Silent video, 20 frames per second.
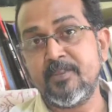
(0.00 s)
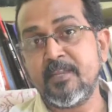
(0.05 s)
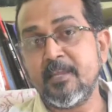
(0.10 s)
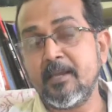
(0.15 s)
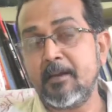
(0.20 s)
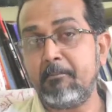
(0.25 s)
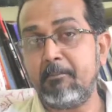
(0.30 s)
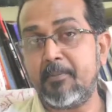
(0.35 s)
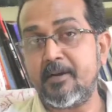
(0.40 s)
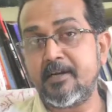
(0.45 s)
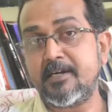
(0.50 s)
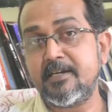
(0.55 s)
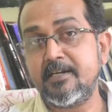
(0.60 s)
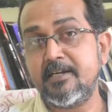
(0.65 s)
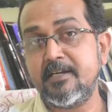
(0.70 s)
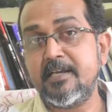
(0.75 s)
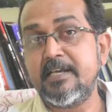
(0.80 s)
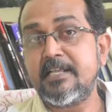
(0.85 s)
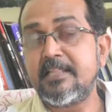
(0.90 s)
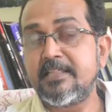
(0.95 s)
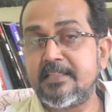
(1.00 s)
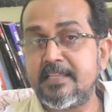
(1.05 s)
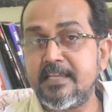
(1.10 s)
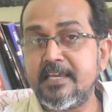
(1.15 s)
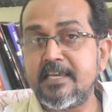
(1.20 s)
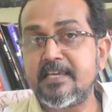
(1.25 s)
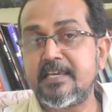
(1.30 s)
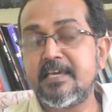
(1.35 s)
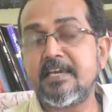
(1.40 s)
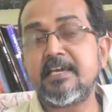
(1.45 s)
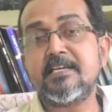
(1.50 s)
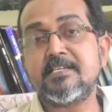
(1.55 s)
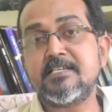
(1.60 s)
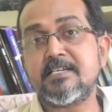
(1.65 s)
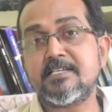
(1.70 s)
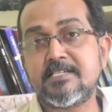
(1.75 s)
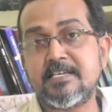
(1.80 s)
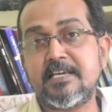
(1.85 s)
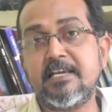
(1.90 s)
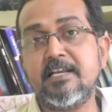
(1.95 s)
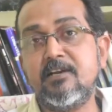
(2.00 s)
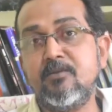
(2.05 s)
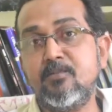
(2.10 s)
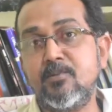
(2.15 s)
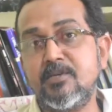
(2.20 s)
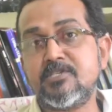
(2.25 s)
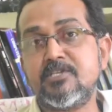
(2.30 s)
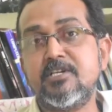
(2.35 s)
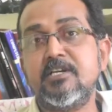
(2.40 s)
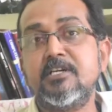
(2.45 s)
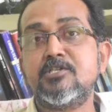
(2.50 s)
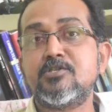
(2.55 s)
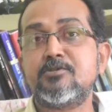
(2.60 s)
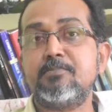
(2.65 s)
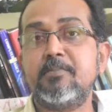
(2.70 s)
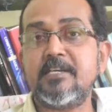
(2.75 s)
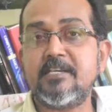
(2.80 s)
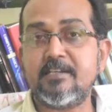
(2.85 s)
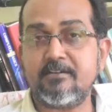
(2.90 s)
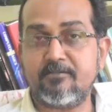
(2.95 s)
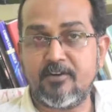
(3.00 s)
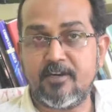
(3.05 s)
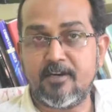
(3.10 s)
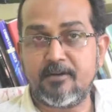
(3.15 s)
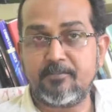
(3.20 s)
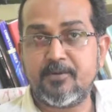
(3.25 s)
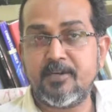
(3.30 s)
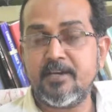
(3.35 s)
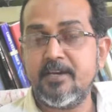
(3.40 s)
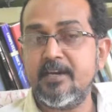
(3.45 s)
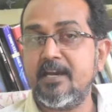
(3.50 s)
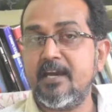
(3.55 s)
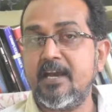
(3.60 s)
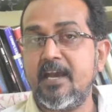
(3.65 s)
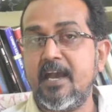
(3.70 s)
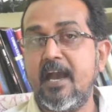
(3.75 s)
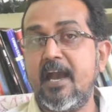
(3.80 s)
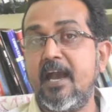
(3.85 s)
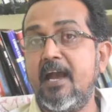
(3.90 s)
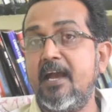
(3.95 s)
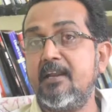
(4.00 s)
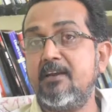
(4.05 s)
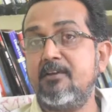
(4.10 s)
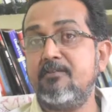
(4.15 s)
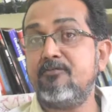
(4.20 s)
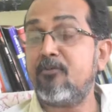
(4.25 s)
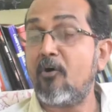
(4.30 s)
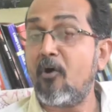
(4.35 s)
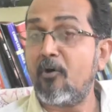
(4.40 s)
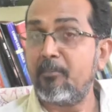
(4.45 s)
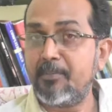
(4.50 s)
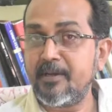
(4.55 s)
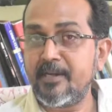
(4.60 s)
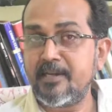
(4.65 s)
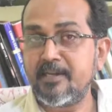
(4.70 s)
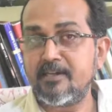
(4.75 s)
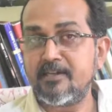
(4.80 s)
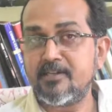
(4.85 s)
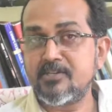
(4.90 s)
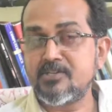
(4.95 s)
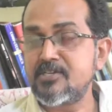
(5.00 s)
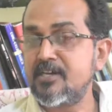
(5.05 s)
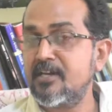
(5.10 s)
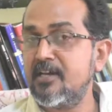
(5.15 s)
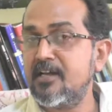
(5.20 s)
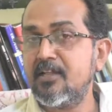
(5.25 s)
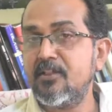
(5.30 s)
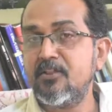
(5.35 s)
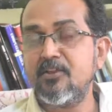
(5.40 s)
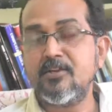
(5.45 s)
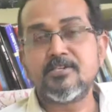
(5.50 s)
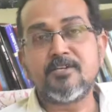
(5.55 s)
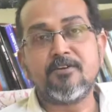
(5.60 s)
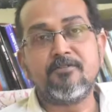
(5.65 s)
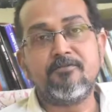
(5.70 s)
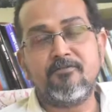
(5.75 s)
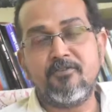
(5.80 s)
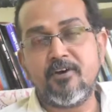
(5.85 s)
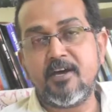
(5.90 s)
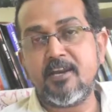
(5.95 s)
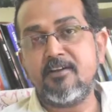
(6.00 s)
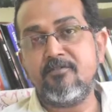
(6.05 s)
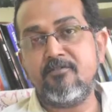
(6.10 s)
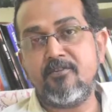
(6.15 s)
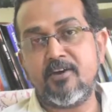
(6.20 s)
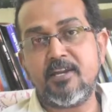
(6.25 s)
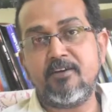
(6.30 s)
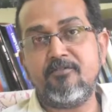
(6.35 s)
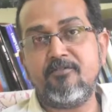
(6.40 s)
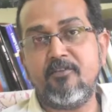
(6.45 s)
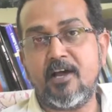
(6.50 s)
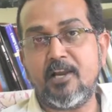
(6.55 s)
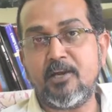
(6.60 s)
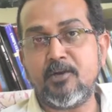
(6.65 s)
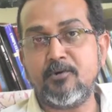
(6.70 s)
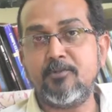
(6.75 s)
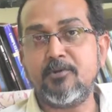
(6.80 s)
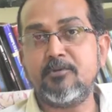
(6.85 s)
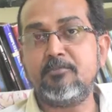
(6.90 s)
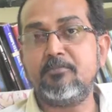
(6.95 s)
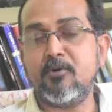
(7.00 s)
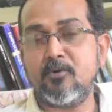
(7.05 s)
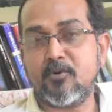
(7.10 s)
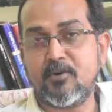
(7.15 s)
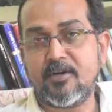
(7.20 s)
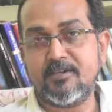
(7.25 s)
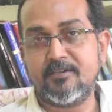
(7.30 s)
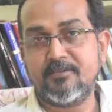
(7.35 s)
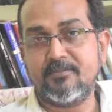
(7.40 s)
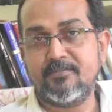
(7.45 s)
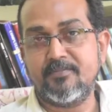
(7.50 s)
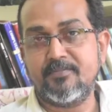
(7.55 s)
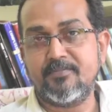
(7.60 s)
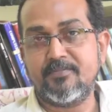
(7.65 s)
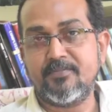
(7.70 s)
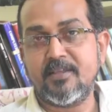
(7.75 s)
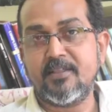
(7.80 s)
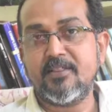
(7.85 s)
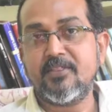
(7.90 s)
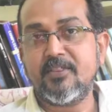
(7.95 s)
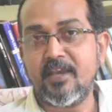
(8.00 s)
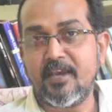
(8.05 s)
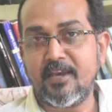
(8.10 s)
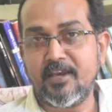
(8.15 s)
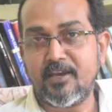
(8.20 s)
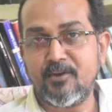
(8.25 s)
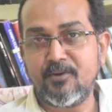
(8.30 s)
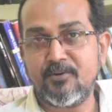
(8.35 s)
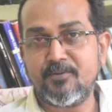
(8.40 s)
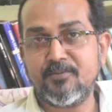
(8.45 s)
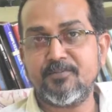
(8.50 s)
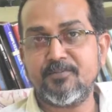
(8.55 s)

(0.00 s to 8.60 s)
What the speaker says: but thinking is a skill which needs to be developed. And for beginners, this is a very, very valuable book. Thank you.